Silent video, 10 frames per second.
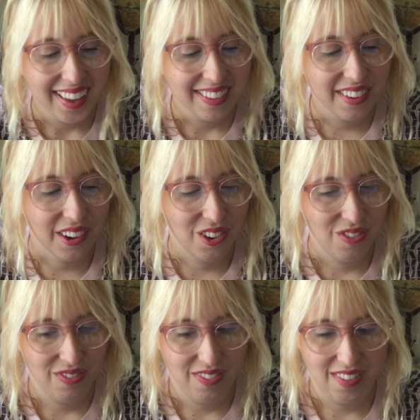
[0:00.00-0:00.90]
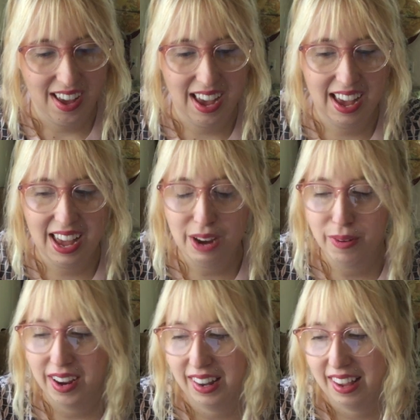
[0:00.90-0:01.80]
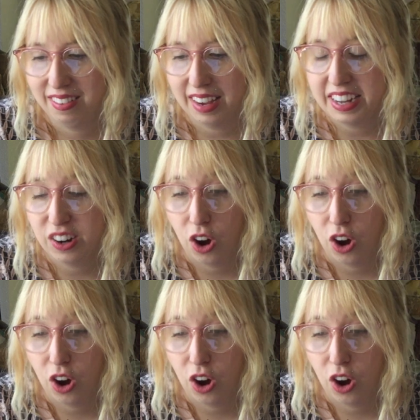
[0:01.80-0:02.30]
So I realized I need